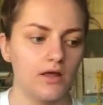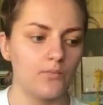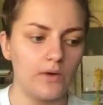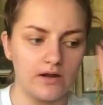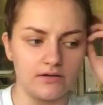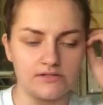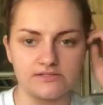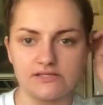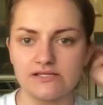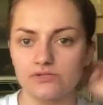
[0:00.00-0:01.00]

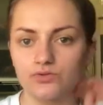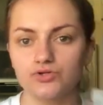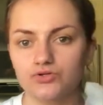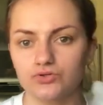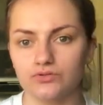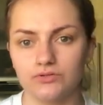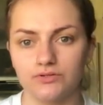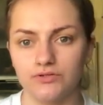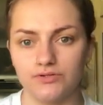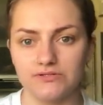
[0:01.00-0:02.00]
Whereas as long as you're
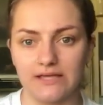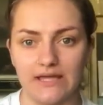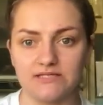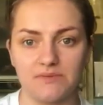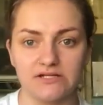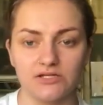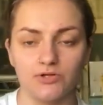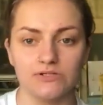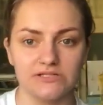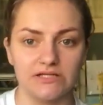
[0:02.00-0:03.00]
using
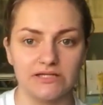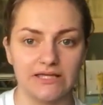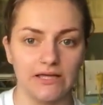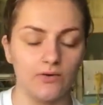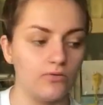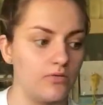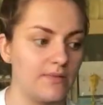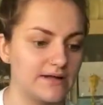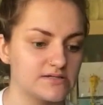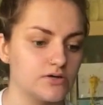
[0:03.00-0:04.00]
antibacterial, it's gonna kill the
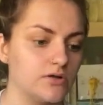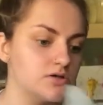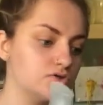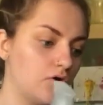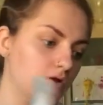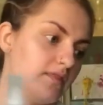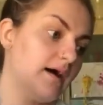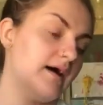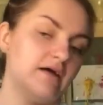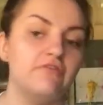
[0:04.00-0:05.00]
bacteria that's on
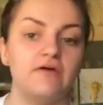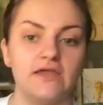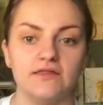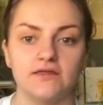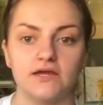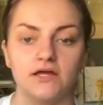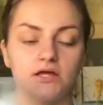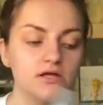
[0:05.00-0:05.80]
there, if anything.